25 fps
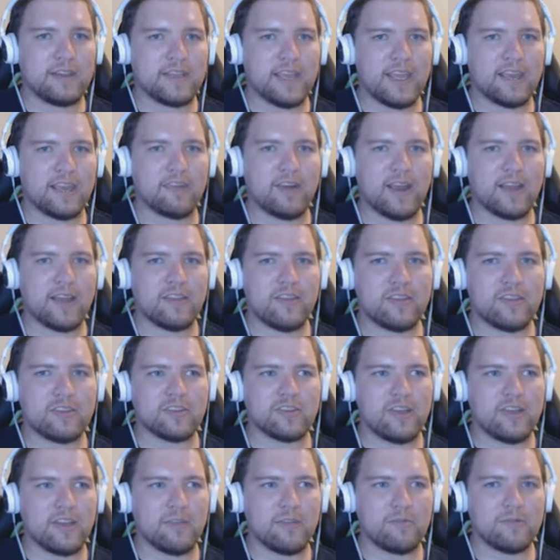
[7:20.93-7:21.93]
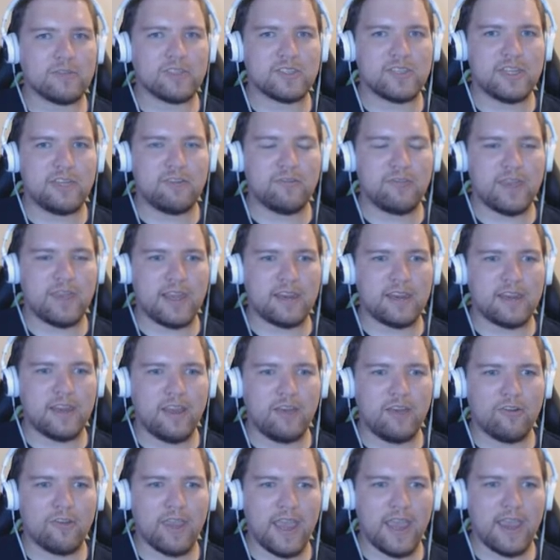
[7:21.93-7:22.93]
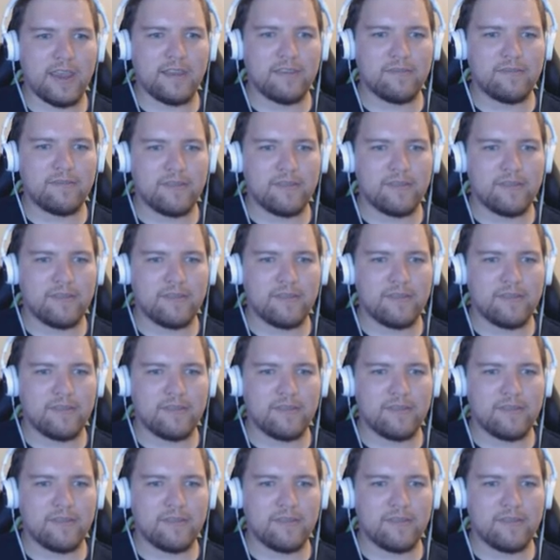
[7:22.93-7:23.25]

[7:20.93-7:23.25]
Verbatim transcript: together at lunch. Nugget, we'll see you then. Okay.